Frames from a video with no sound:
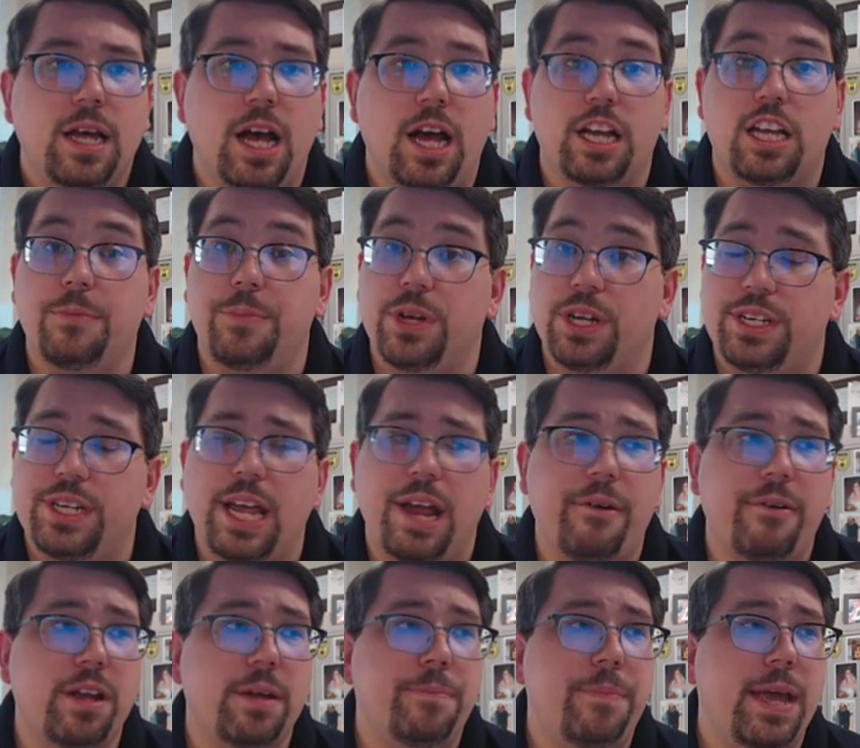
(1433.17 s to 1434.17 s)
Uh, it could be a
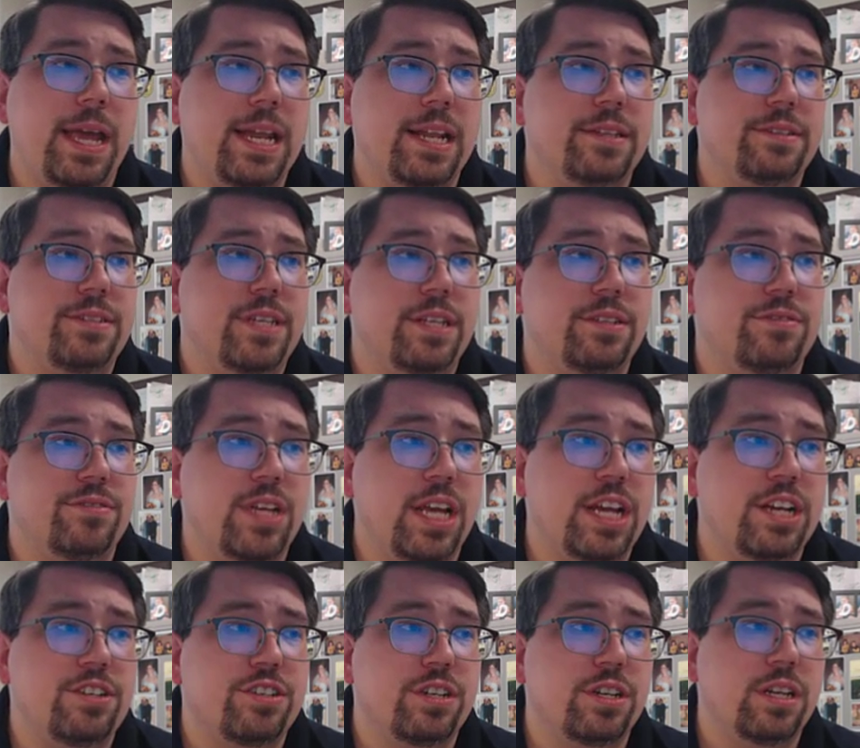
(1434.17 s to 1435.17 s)
tearing pain and
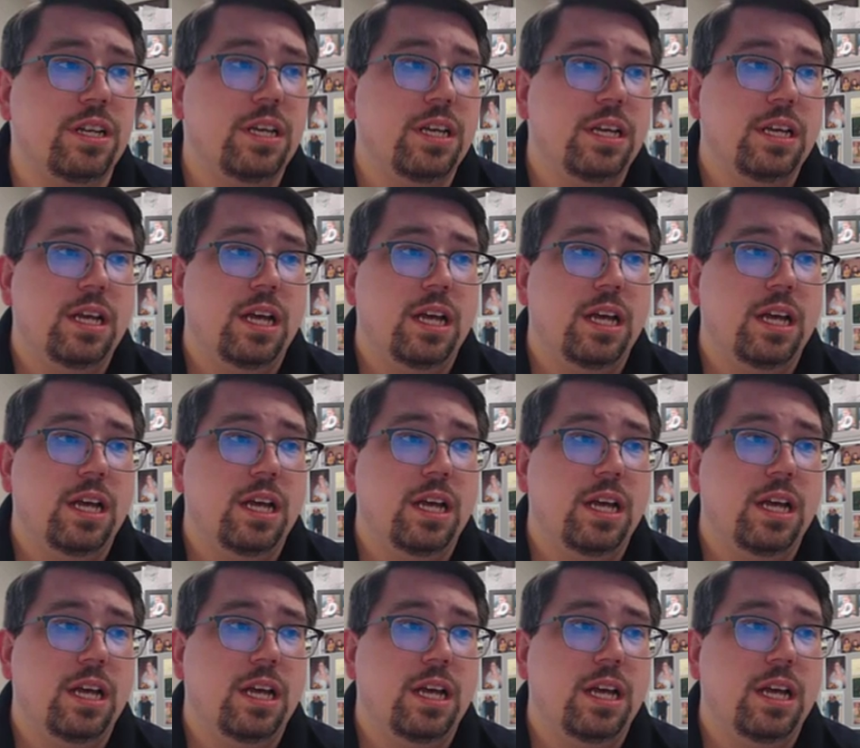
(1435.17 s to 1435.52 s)
sensation.